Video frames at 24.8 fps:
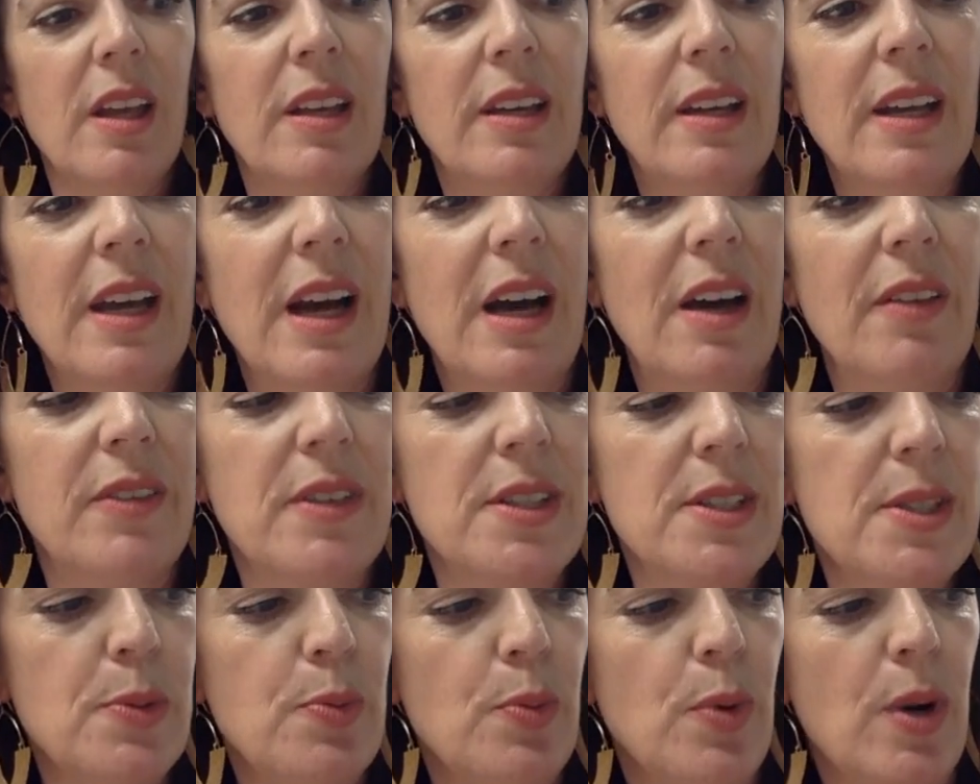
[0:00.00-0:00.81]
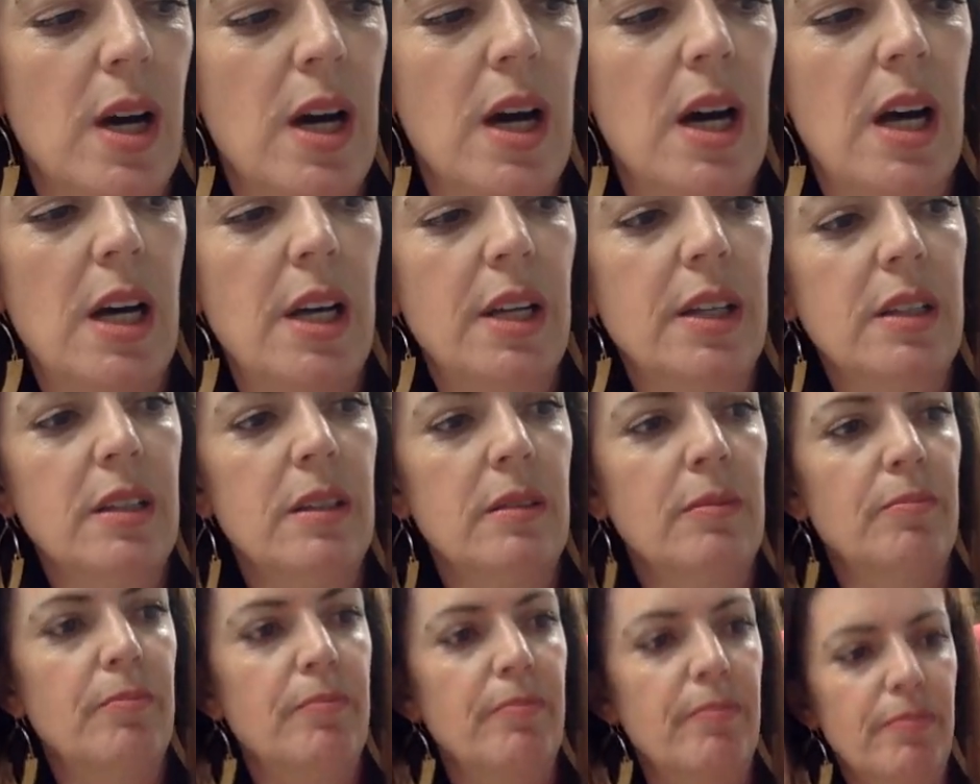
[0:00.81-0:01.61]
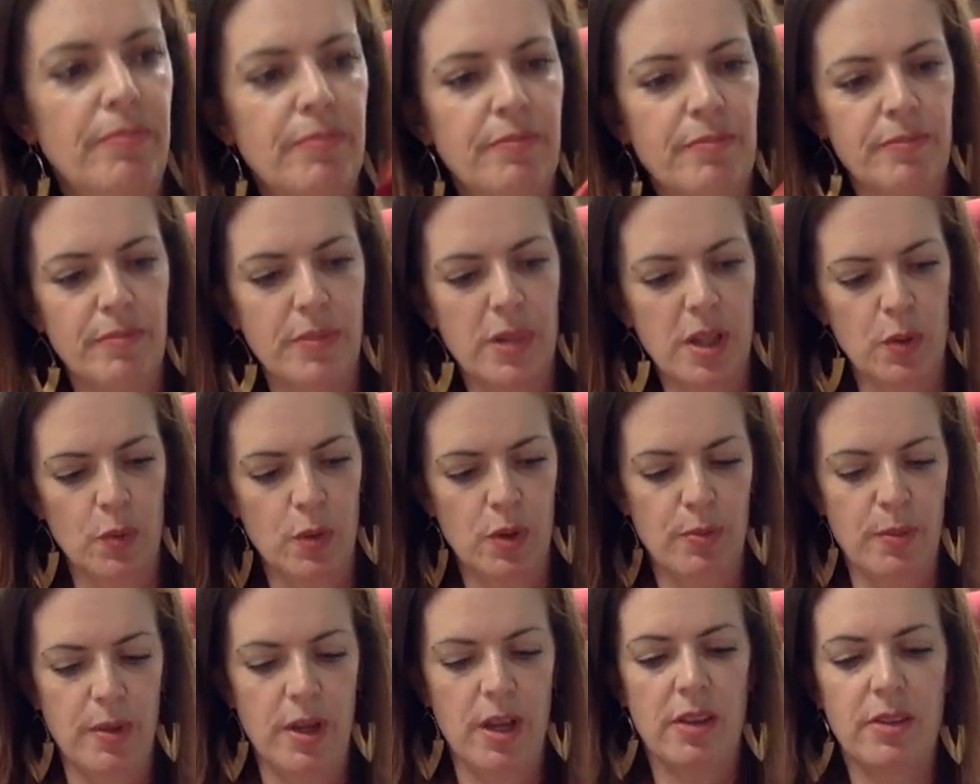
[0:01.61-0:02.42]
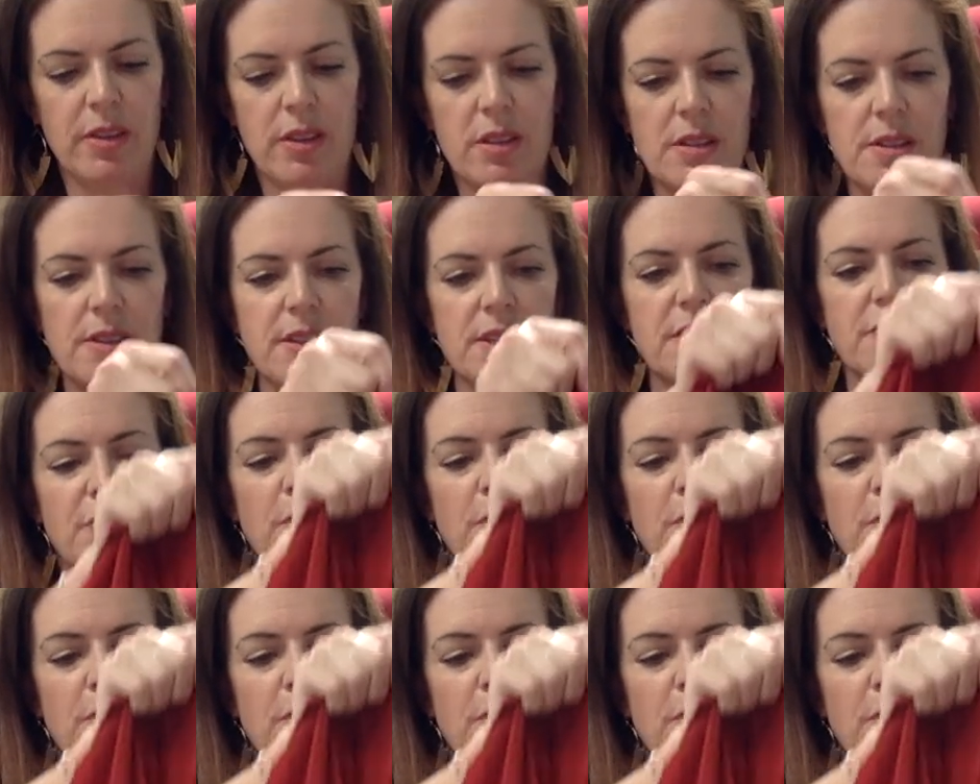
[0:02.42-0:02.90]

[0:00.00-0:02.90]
Now this one, bear with me, I think this is